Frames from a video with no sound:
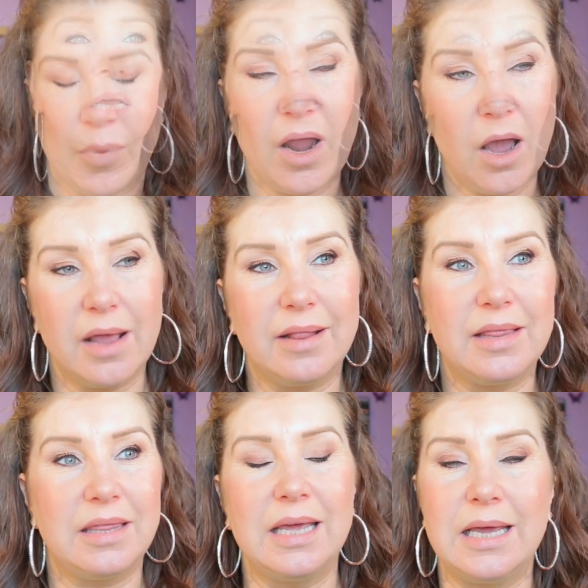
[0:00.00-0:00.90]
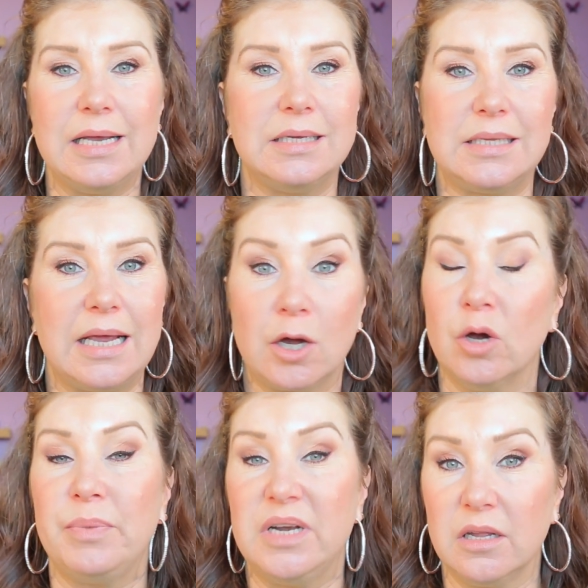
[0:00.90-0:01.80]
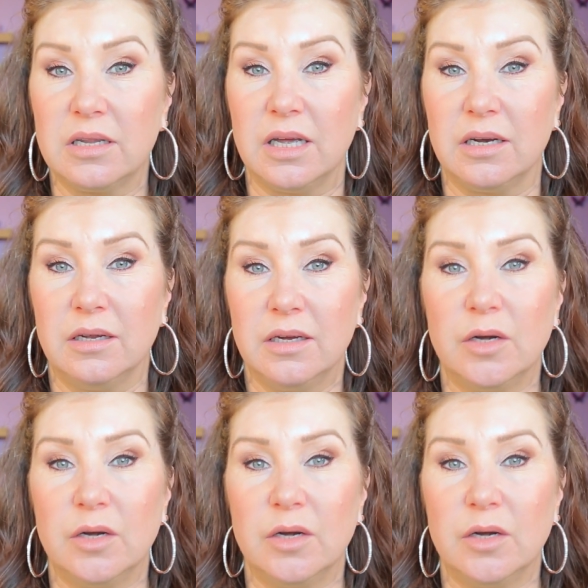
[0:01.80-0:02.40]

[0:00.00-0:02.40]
But I, I, the thing is, it could be nothing.